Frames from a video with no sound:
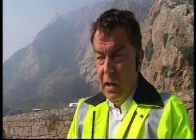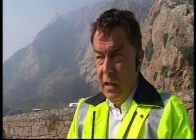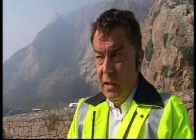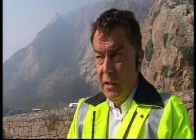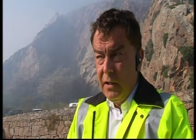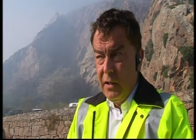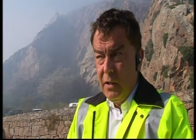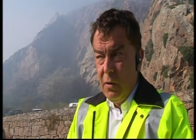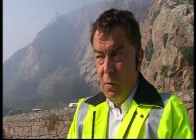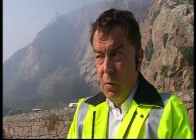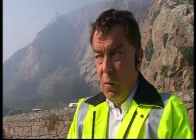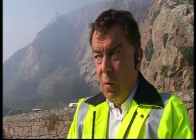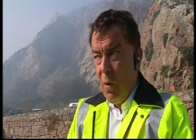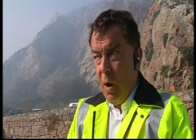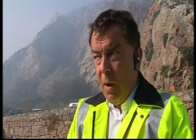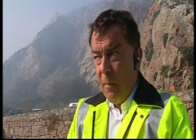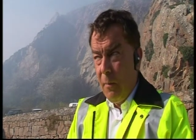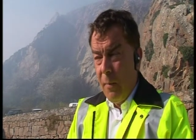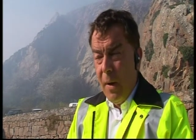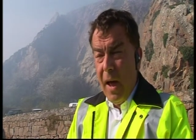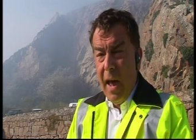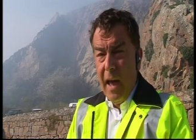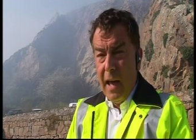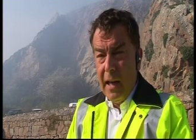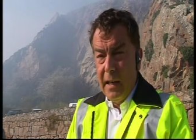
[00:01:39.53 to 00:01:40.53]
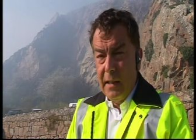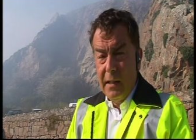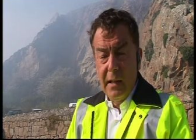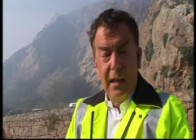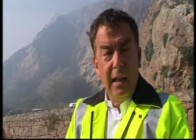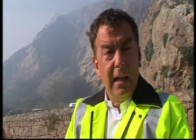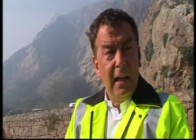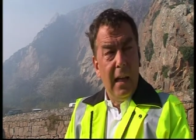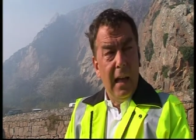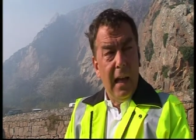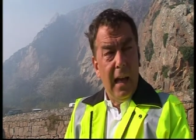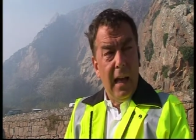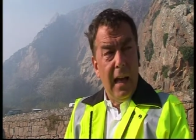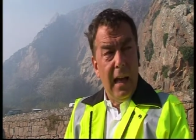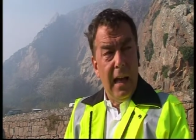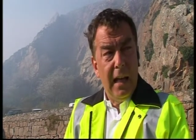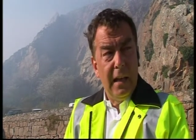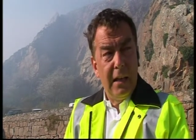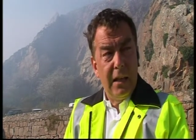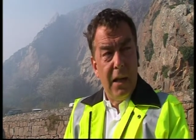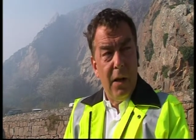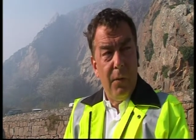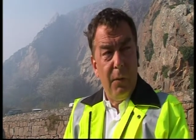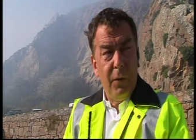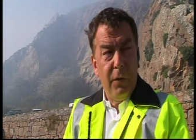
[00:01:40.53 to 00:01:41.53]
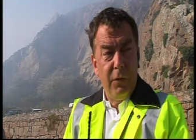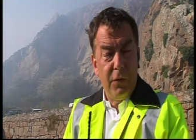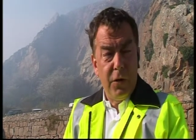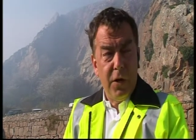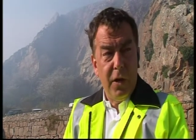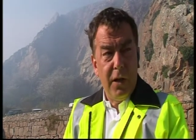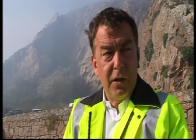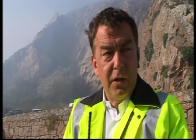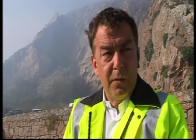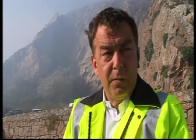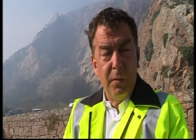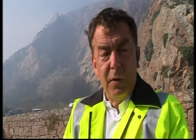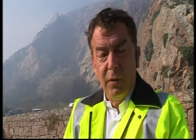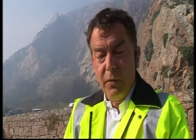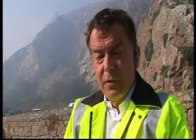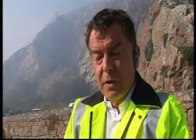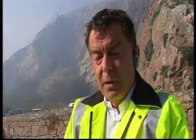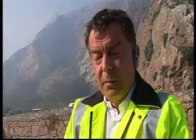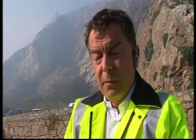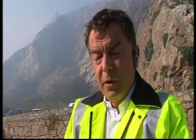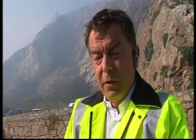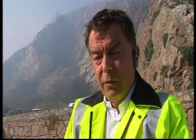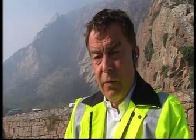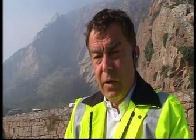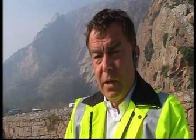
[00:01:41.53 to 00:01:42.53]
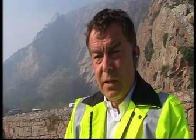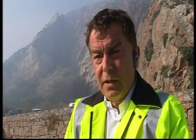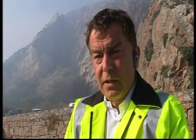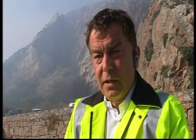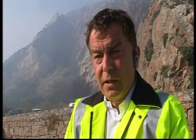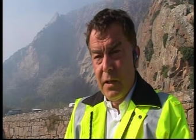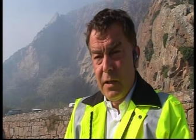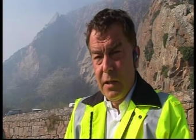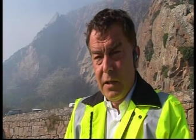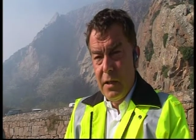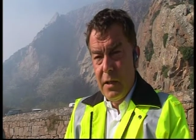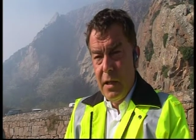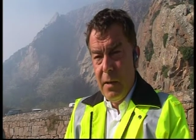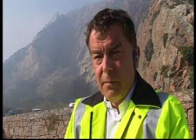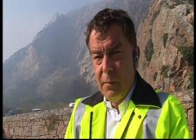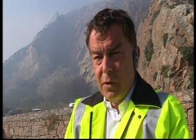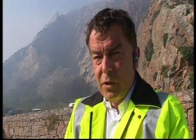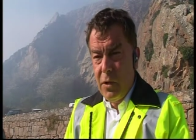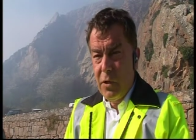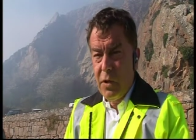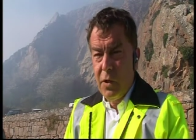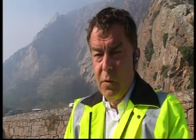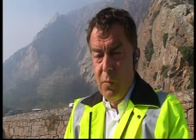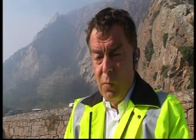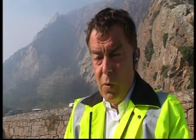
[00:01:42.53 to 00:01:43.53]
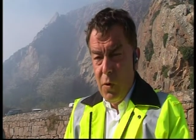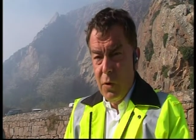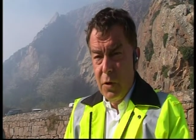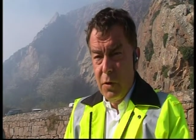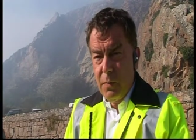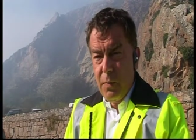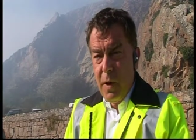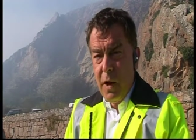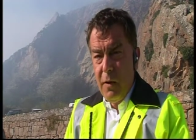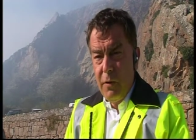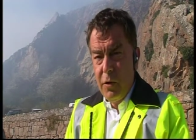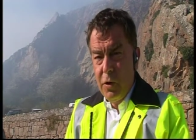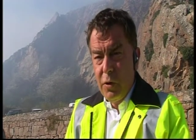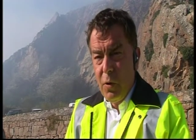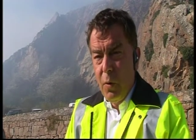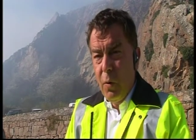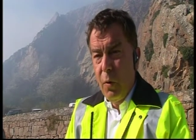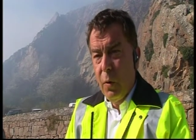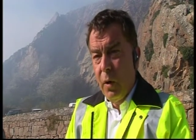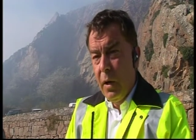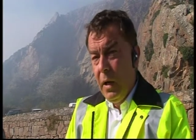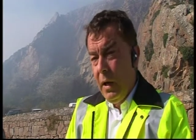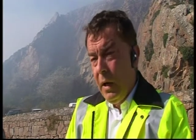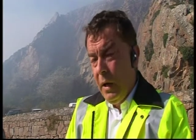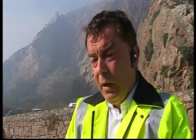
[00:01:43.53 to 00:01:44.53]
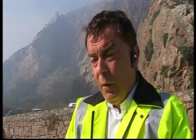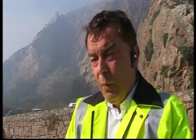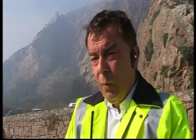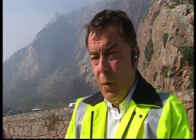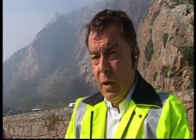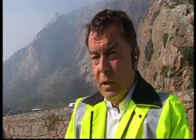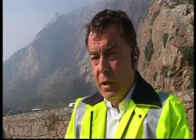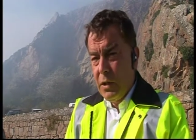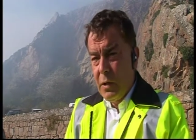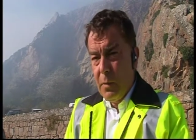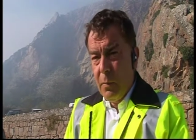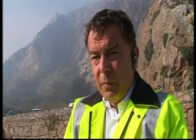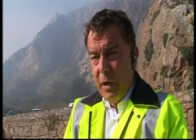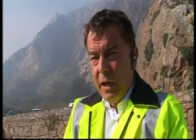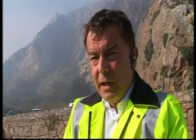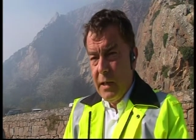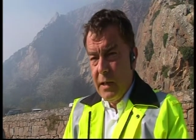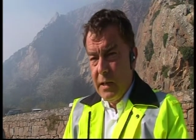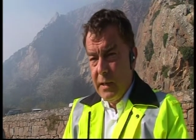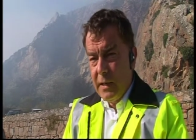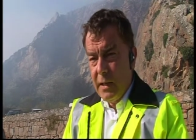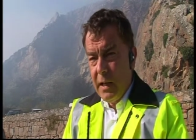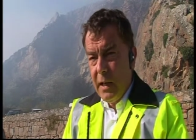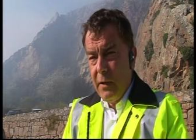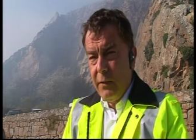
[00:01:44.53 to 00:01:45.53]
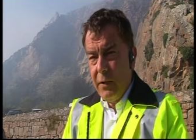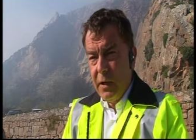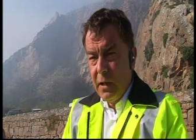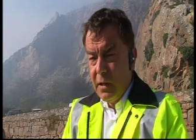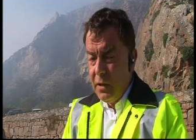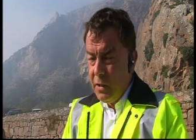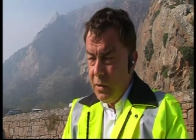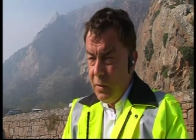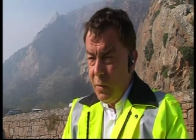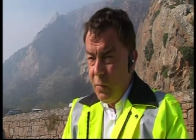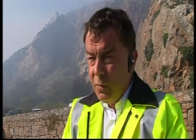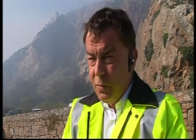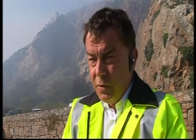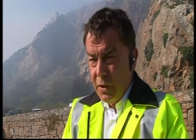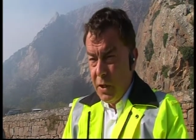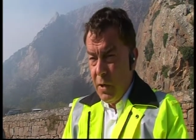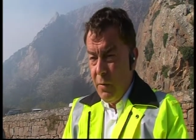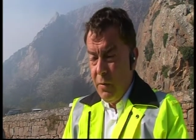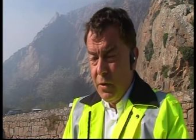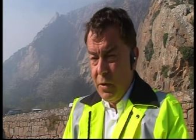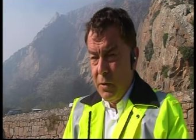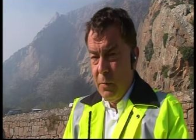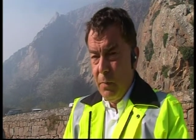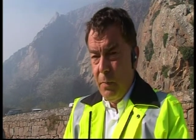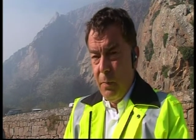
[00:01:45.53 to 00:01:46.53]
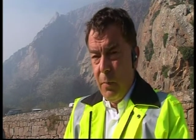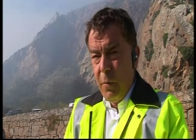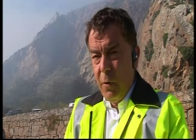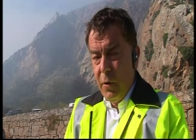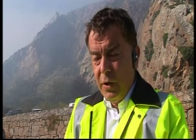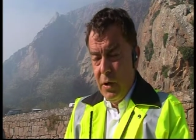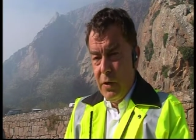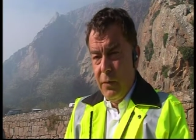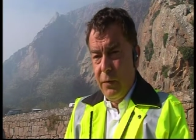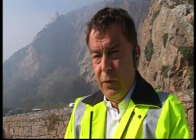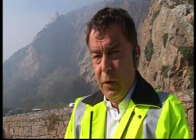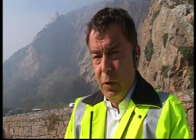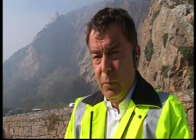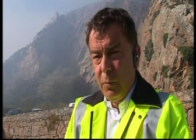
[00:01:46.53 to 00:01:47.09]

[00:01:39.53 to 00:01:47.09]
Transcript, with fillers: is still quite bad and uh, we've tried to move some of the residents up to St Ouen's Parish Hall, one as a place of safety and also as a point of